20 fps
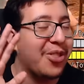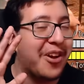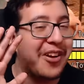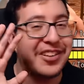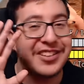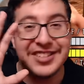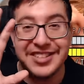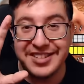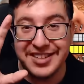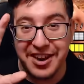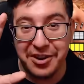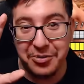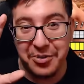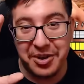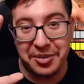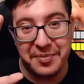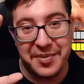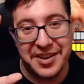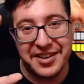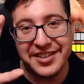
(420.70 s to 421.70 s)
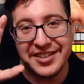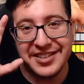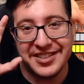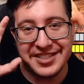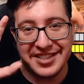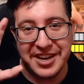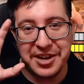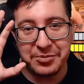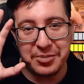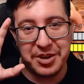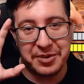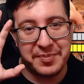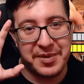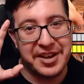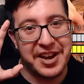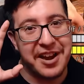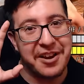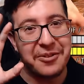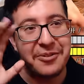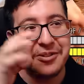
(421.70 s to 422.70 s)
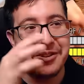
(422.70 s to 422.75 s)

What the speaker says: on, stick with me. Stick with me now.